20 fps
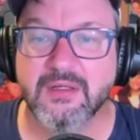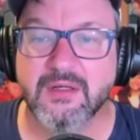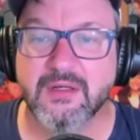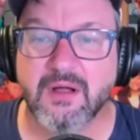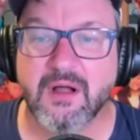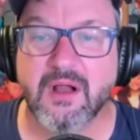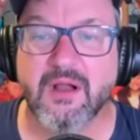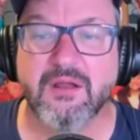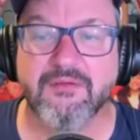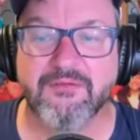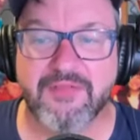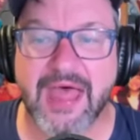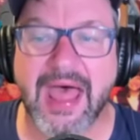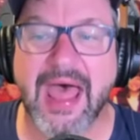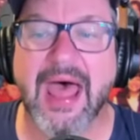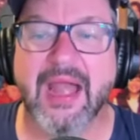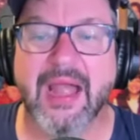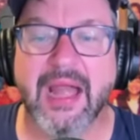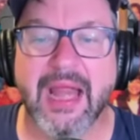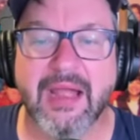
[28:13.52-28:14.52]
all of
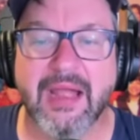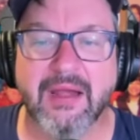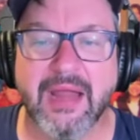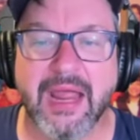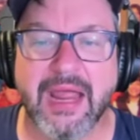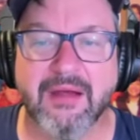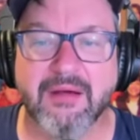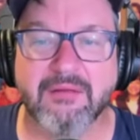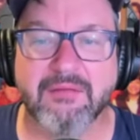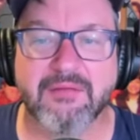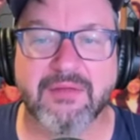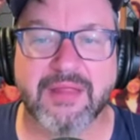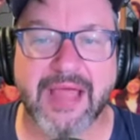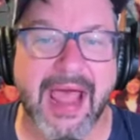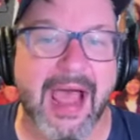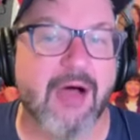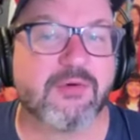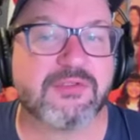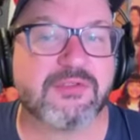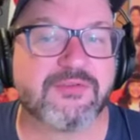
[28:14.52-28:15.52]
that and and the
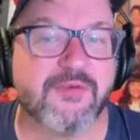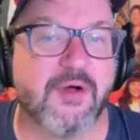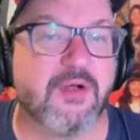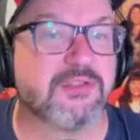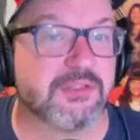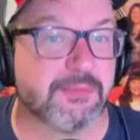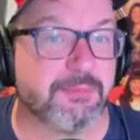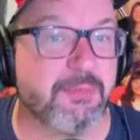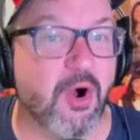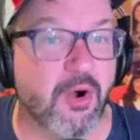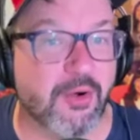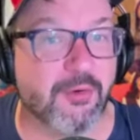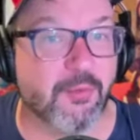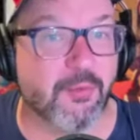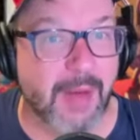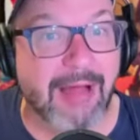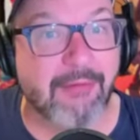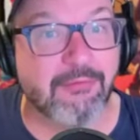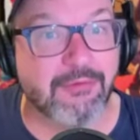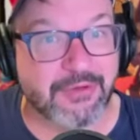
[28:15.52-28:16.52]
house falls apart
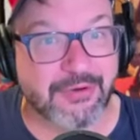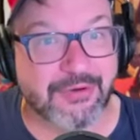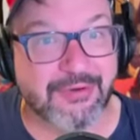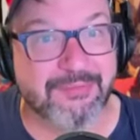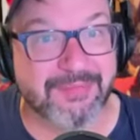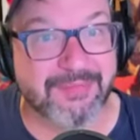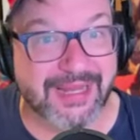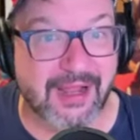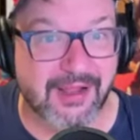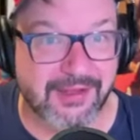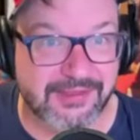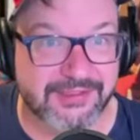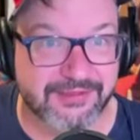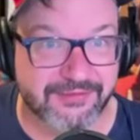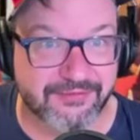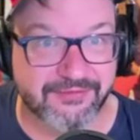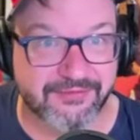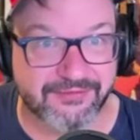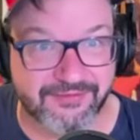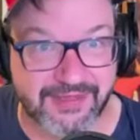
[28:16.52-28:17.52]
around her because
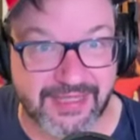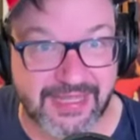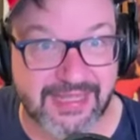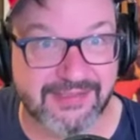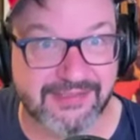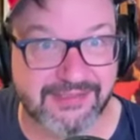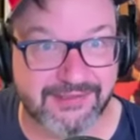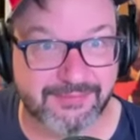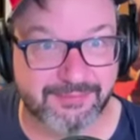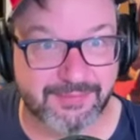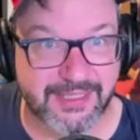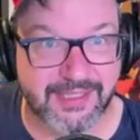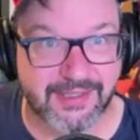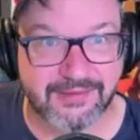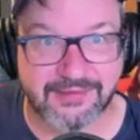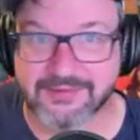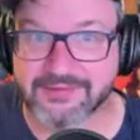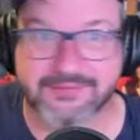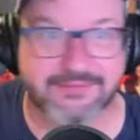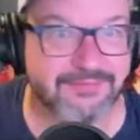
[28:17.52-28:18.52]
of this
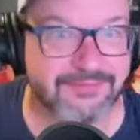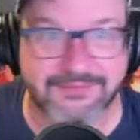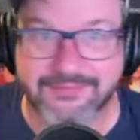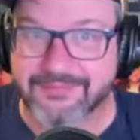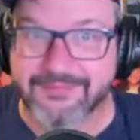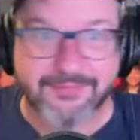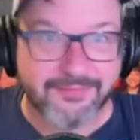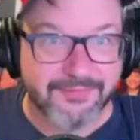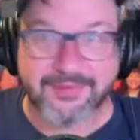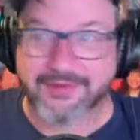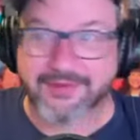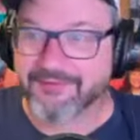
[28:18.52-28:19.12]
because the